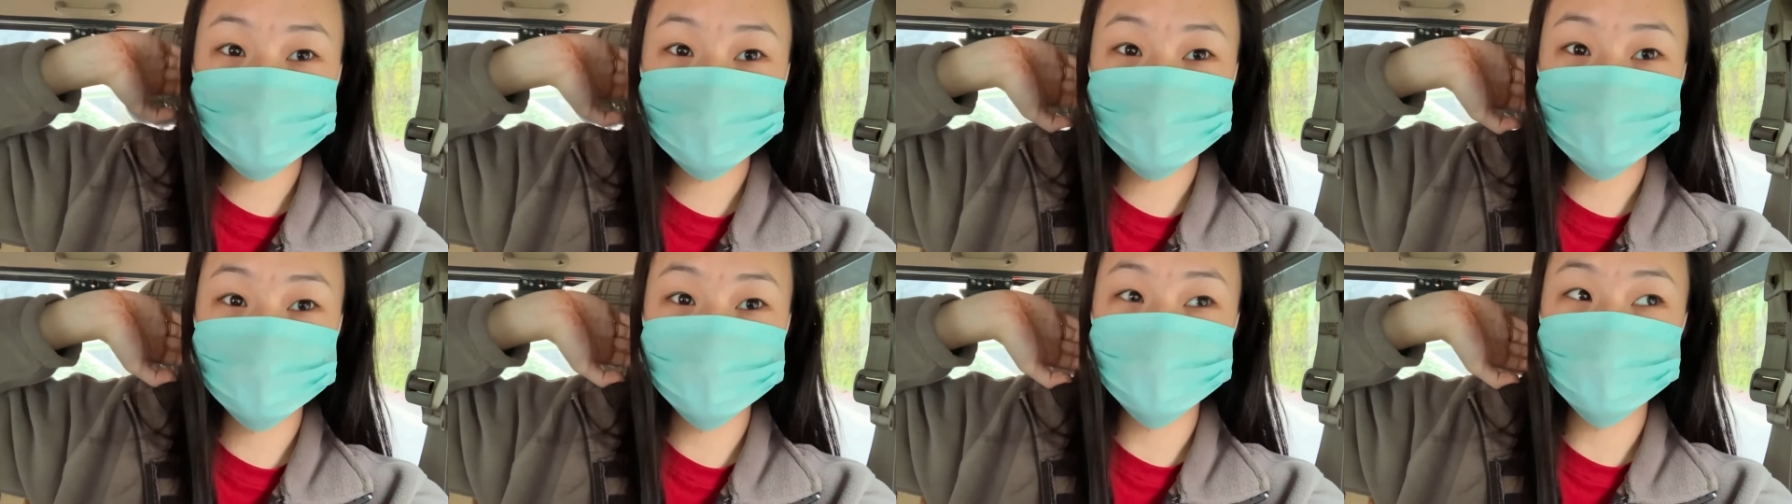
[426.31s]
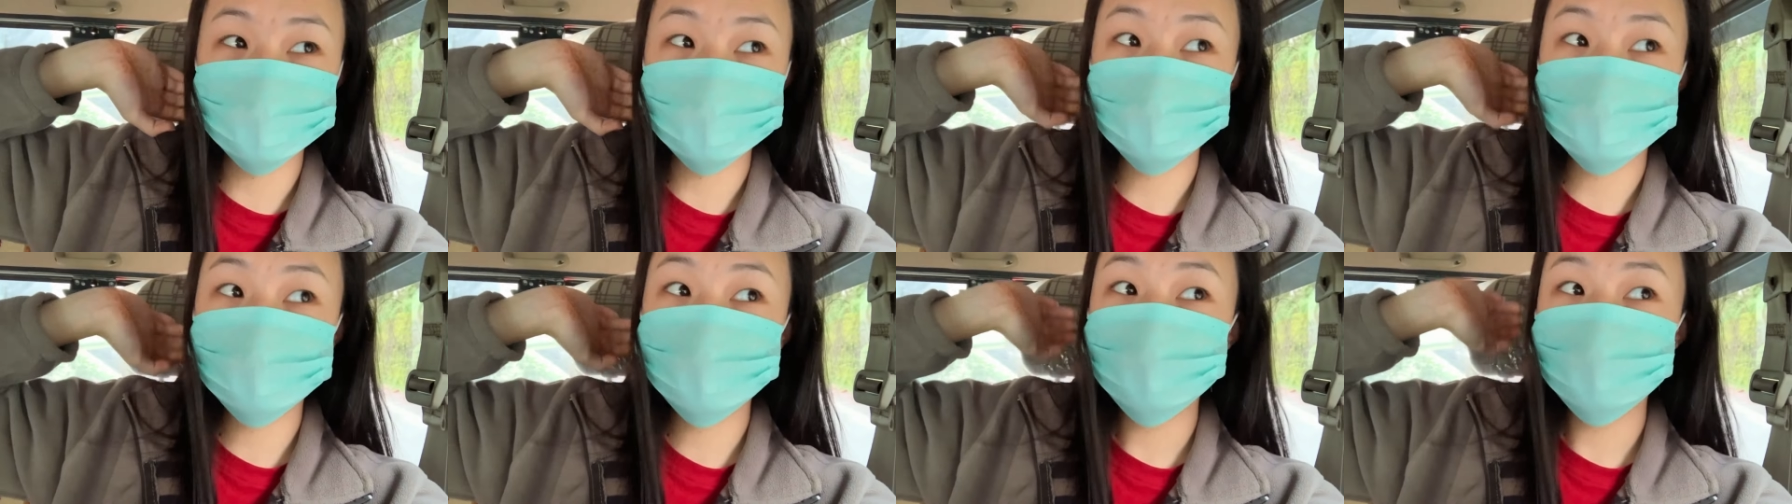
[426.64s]
to
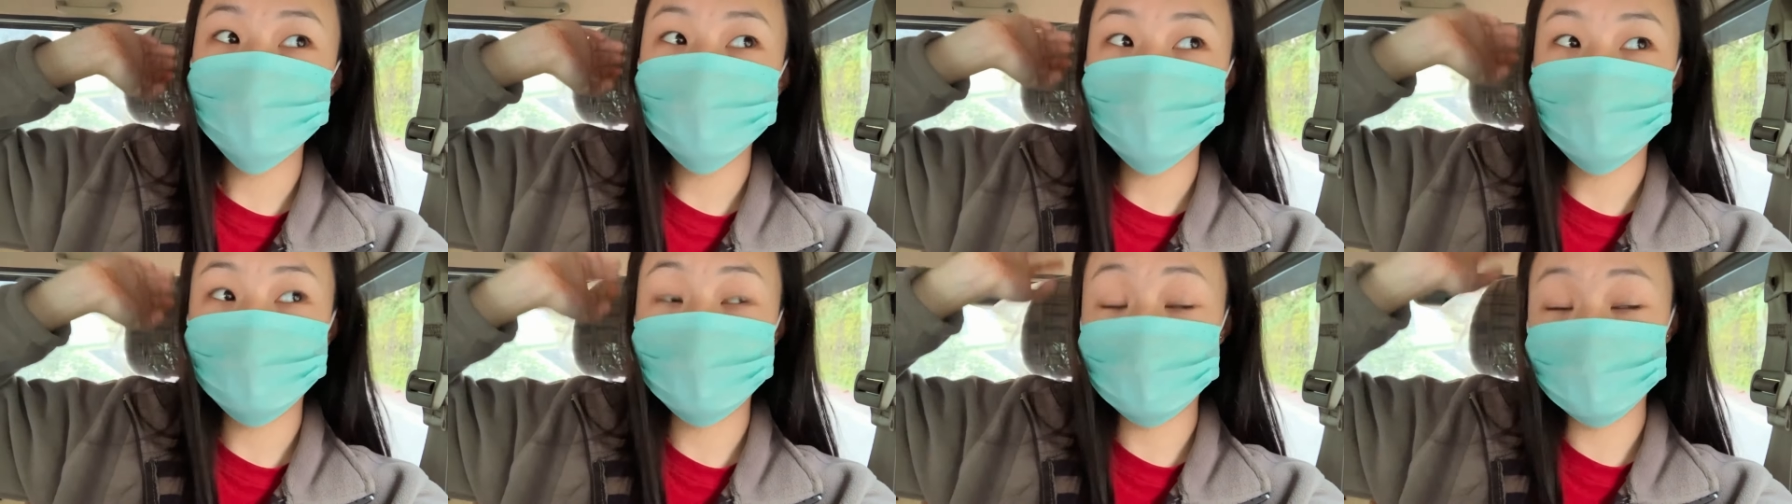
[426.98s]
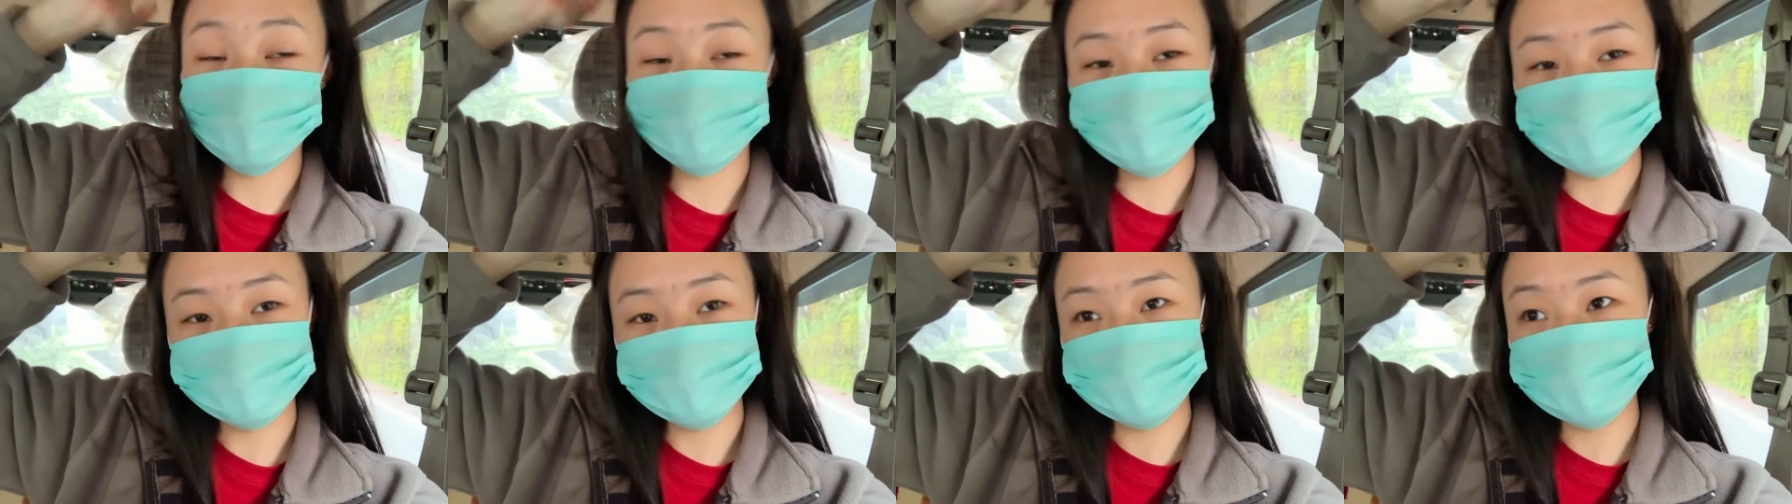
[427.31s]
our
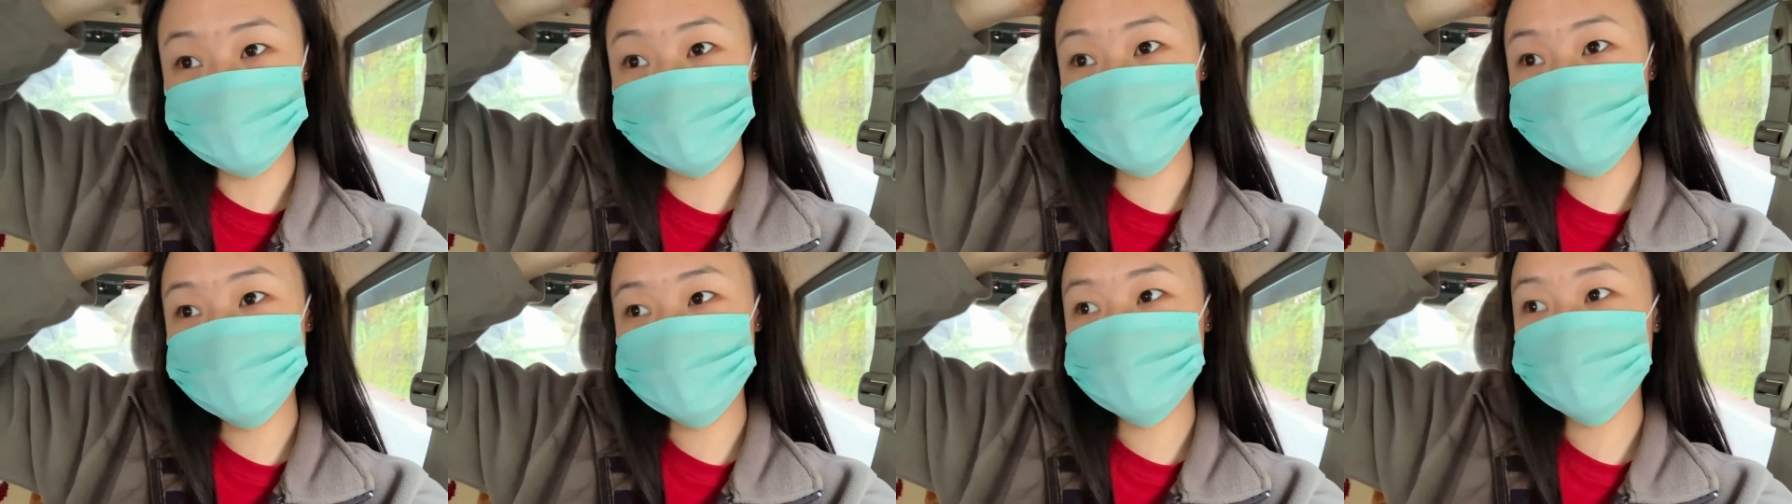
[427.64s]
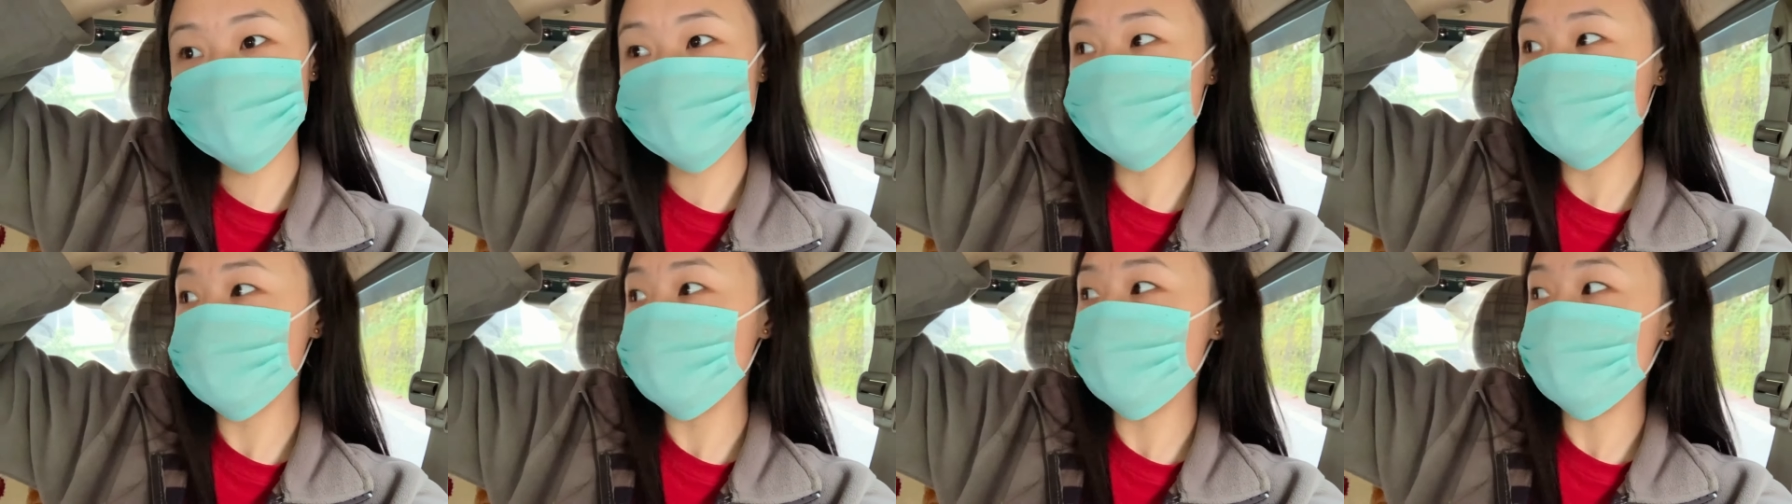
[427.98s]
village so we are